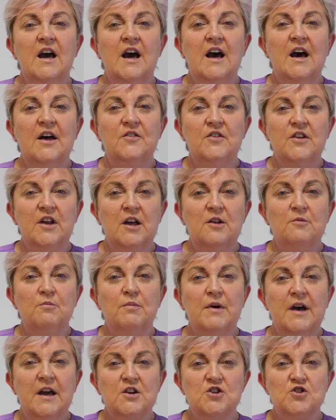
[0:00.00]
and then
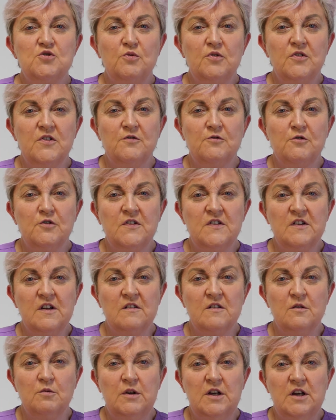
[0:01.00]
back to us for a
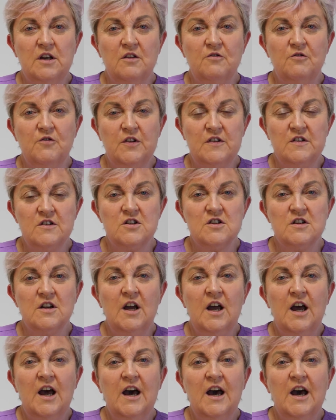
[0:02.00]
6-week visit.